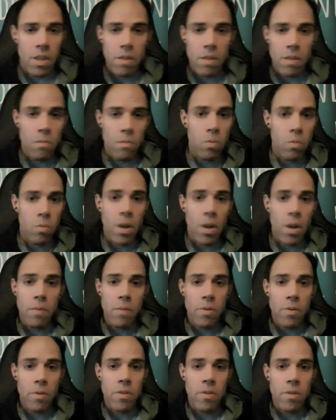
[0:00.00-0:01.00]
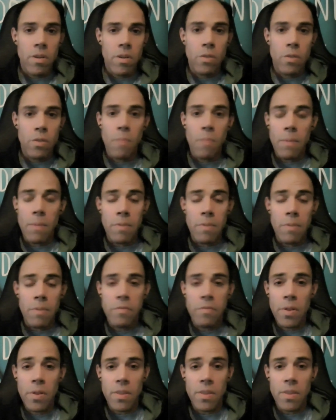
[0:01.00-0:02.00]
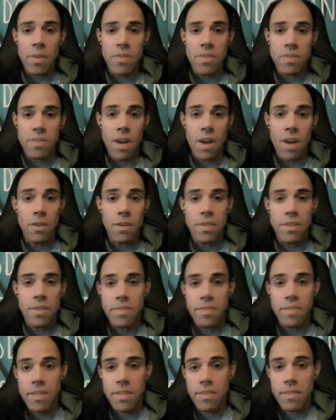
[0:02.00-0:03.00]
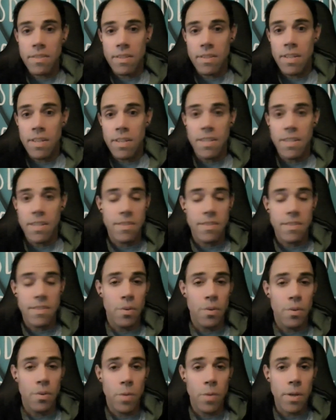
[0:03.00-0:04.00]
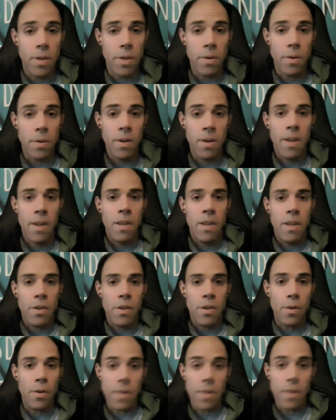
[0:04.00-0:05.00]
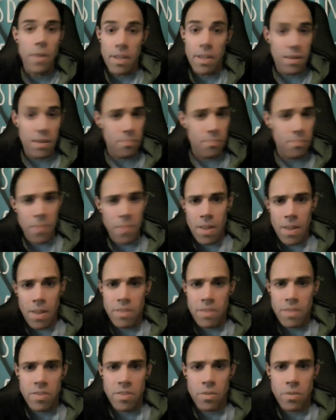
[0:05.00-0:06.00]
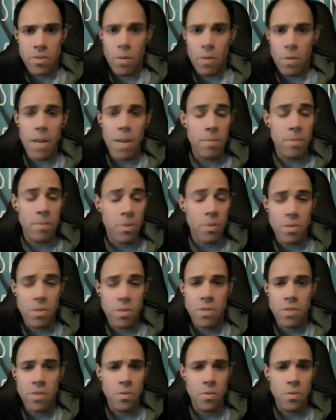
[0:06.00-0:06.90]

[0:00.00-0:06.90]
Whatever you may be feeling this holiday season and into the new year, and it's this great episode